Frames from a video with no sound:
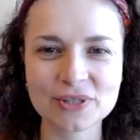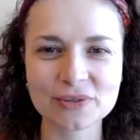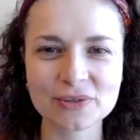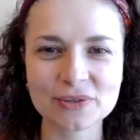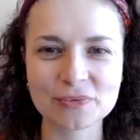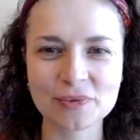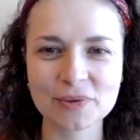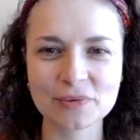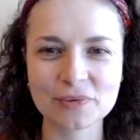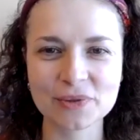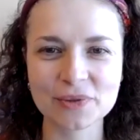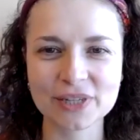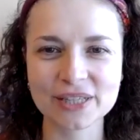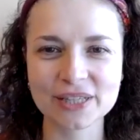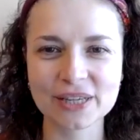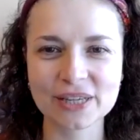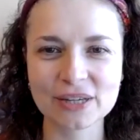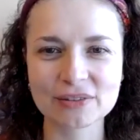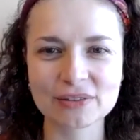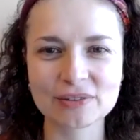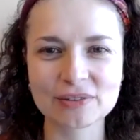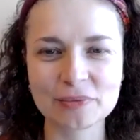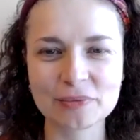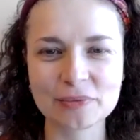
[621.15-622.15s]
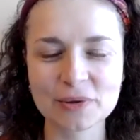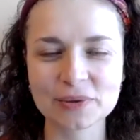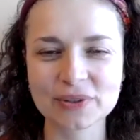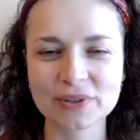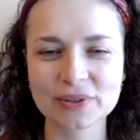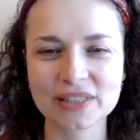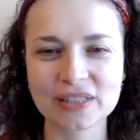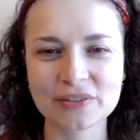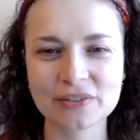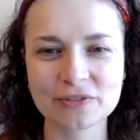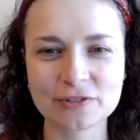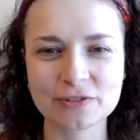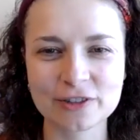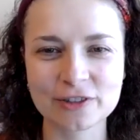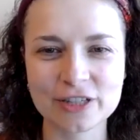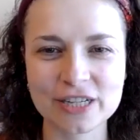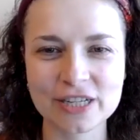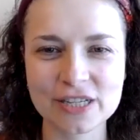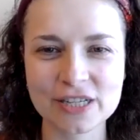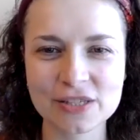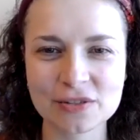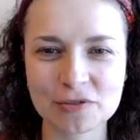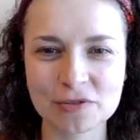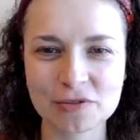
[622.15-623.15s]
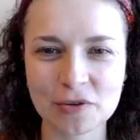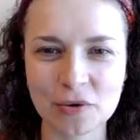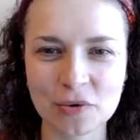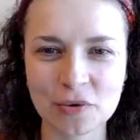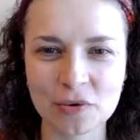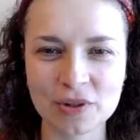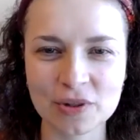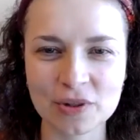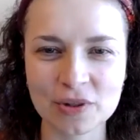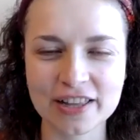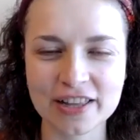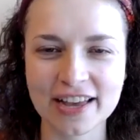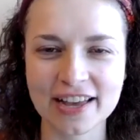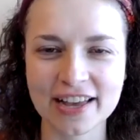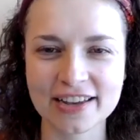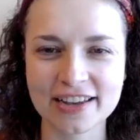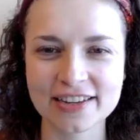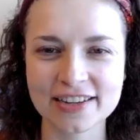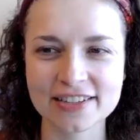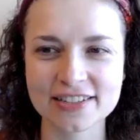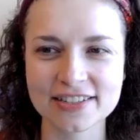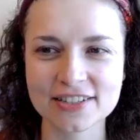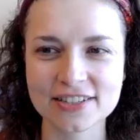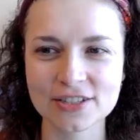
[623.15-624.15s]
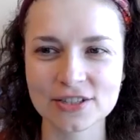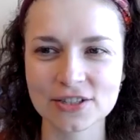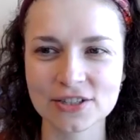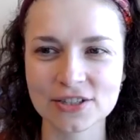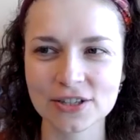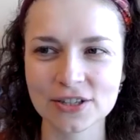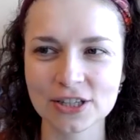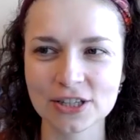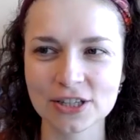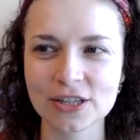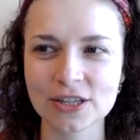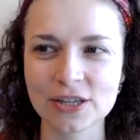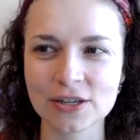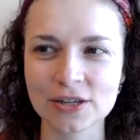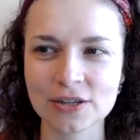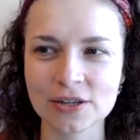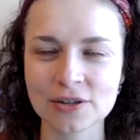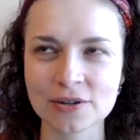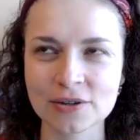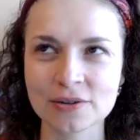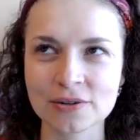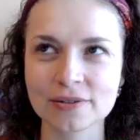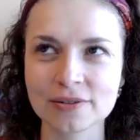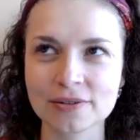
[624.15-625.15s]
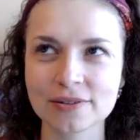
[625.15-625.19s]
to be working remotely for his role. And we